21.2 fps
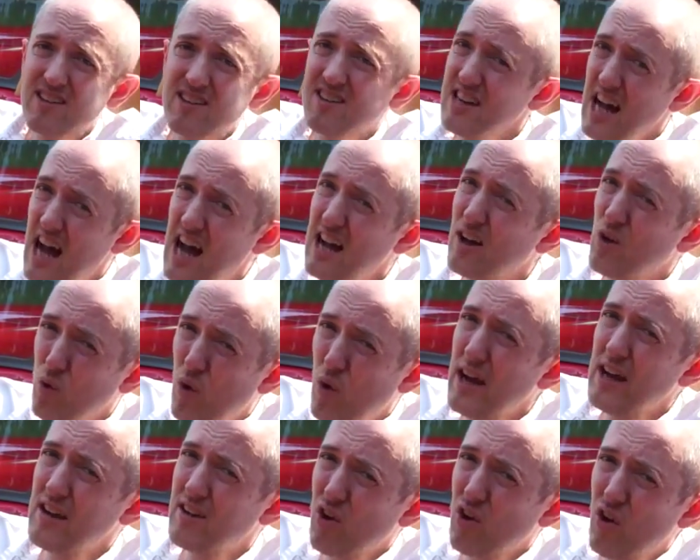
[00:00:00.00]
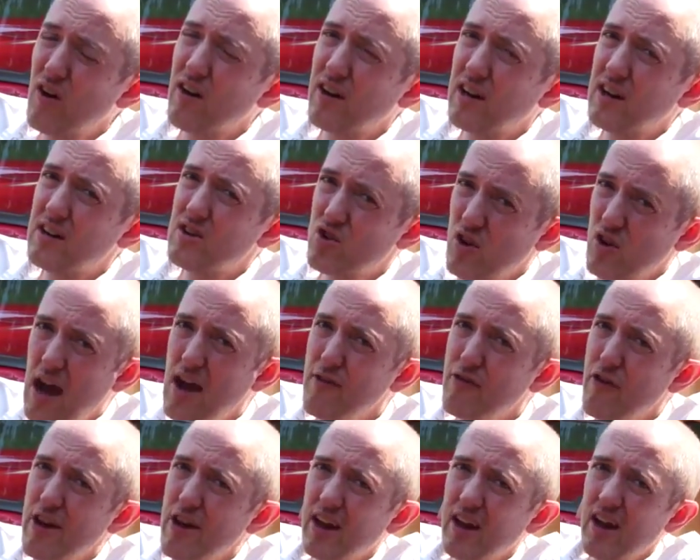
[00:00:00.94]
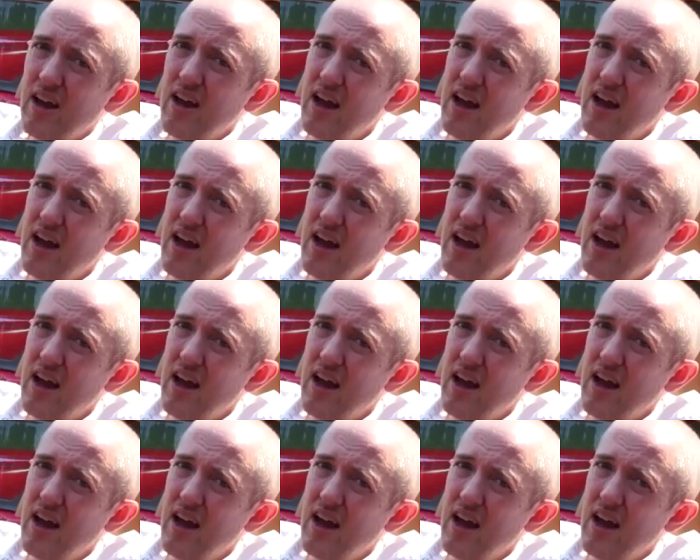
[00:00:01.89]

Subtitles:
it's not quite targeted traffic.